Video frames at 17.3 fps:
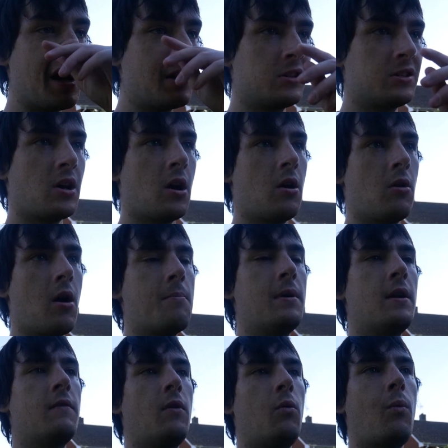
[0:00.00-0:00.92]
So a
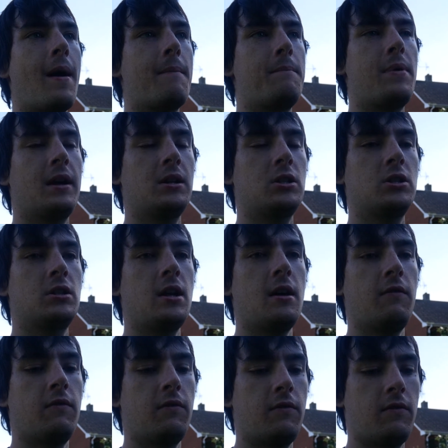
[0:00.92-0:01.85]
bit of a wet picture
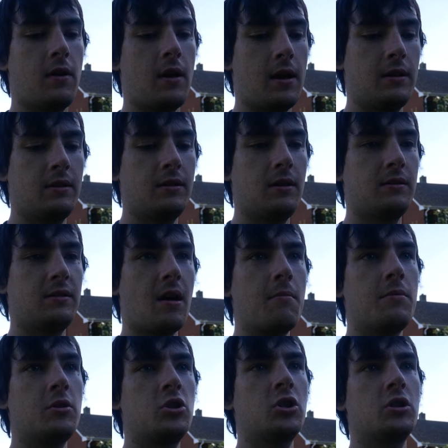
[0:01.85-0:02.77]
there, and
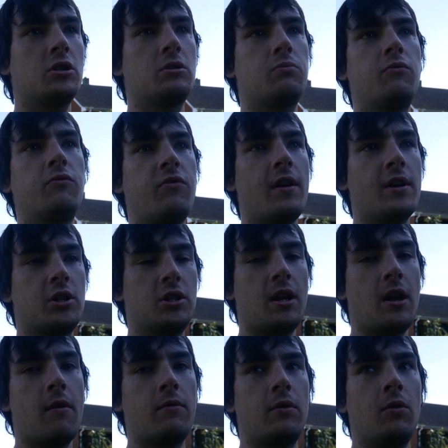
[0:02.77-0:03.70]
temperatures fresher
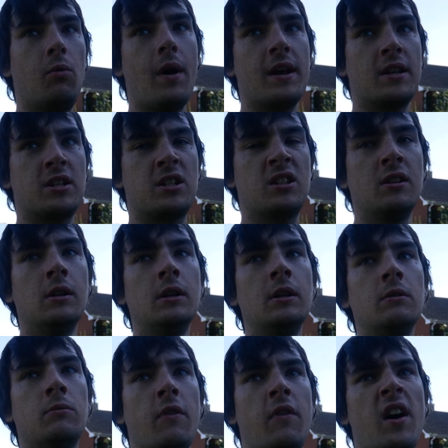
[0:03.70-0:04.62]
there in the west
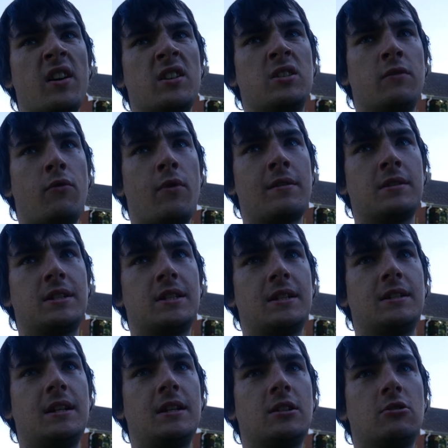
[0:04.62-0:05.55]
with highs of around
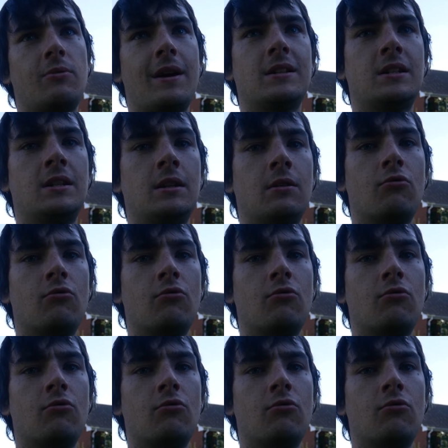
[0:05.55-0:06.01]
16 to 18